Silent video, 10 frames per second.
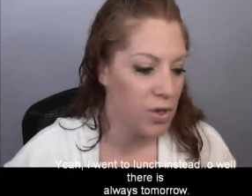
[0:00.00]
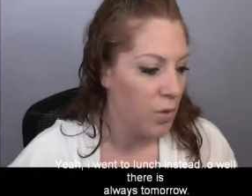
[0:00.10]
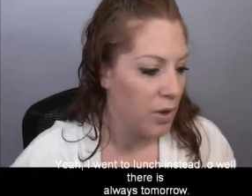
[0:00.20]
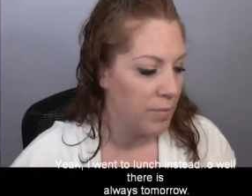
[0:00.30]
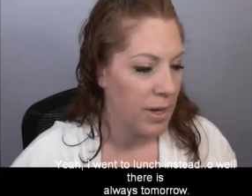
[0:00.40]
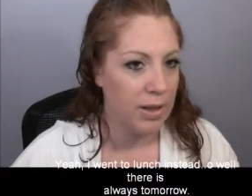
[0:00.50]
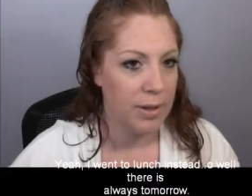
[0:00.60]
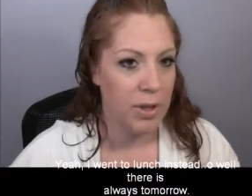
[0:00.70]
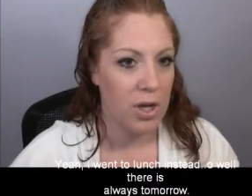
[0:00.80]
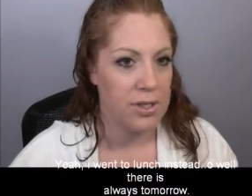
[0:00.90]
Oh, and my lip
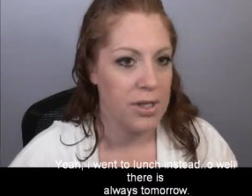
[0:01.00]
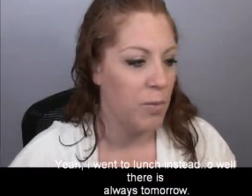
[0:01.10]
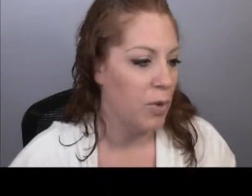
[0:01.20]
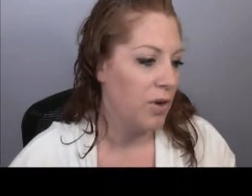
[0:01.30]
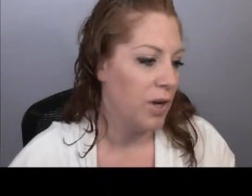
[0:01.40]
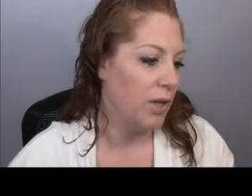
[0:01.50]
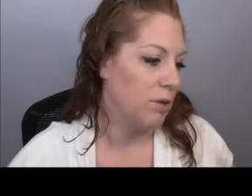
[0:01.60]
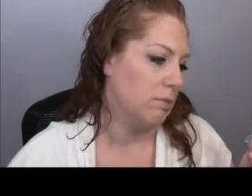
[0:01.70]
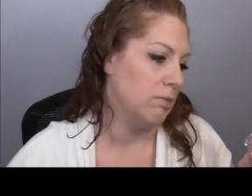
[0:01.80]
gloss I'm wearing